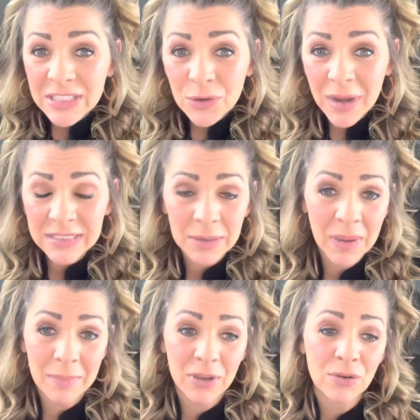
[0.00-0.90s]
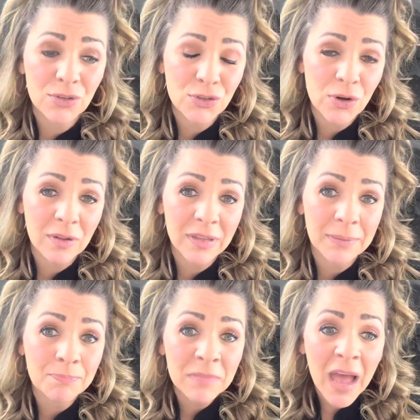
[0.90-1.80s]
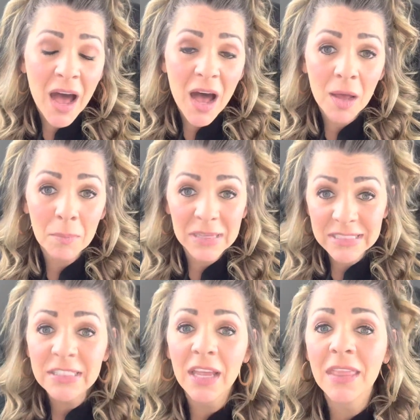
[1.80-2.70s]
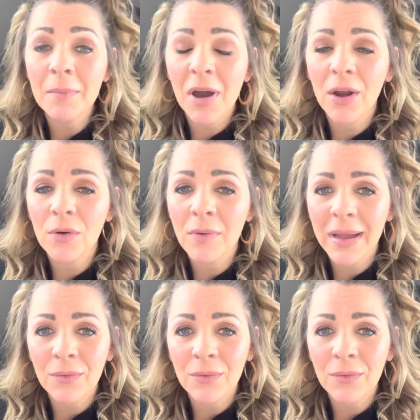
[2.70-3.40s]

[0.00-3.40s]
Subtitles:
who has a baby who's struggling, send them our way.